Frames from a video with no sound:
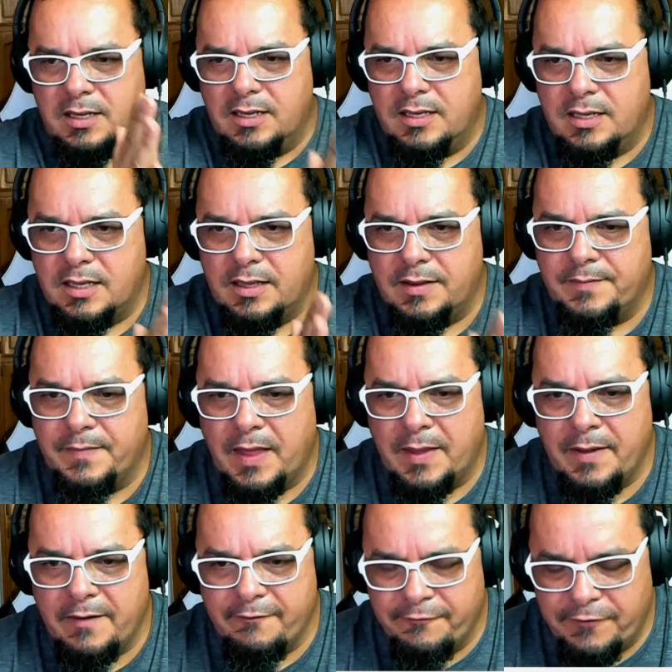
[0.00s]
I'm
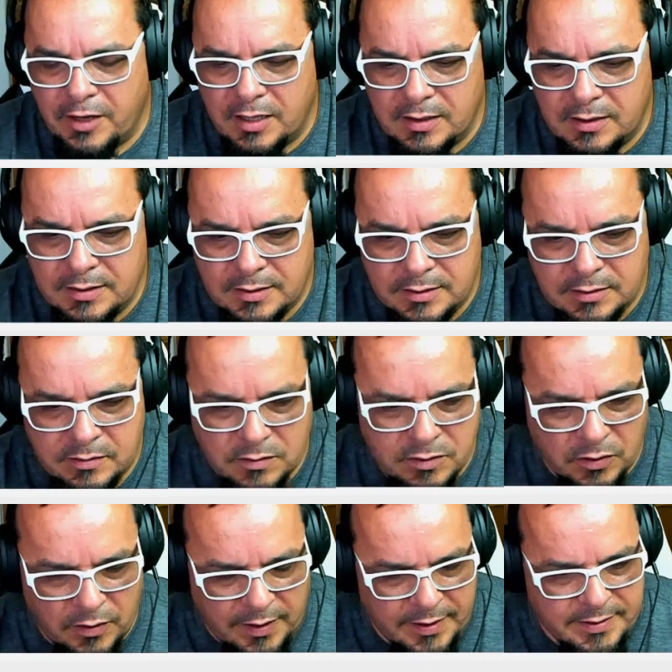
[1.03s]
having fun
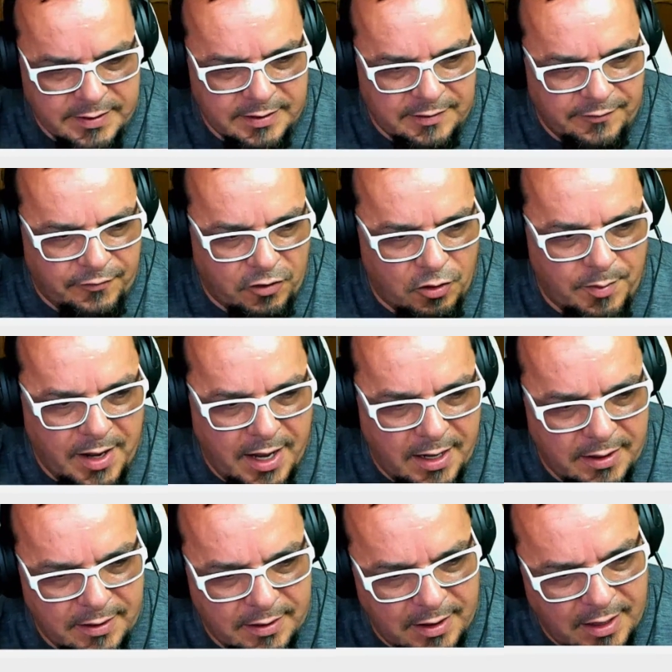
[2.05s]
doing this new
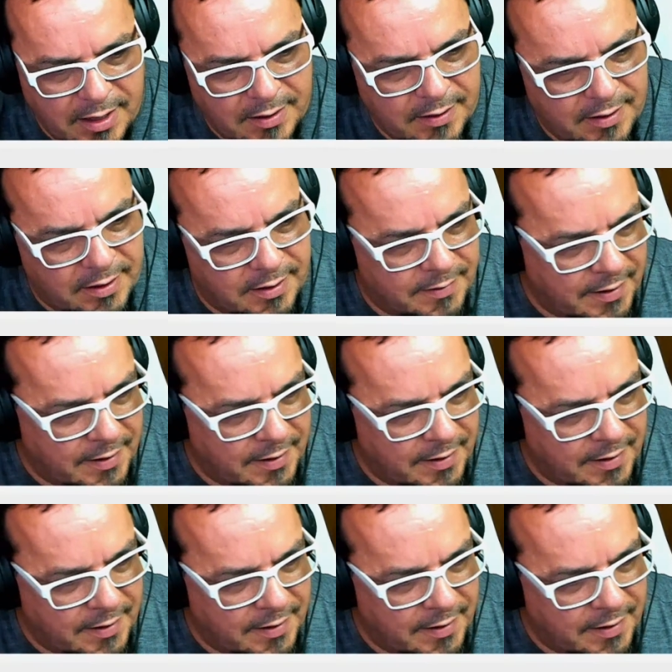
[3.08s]
format. I'm